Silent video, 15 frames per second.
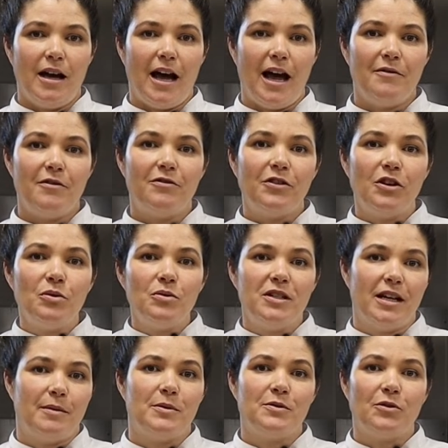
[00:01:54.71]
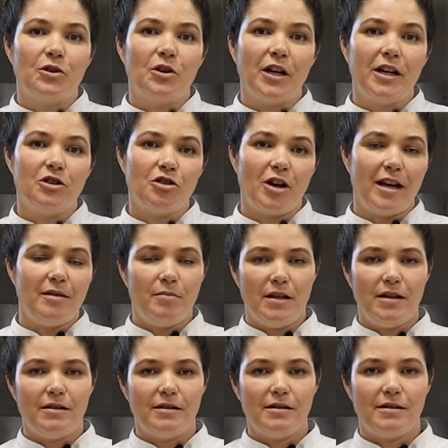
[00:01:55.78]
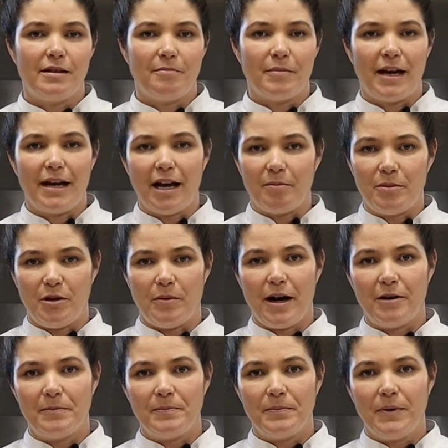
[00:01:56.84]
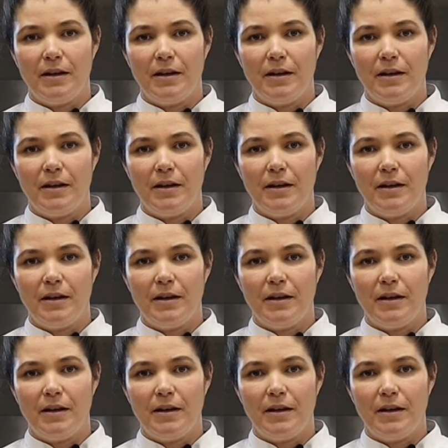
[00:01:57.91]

I have a few tips for cooking dried beans that might help you out.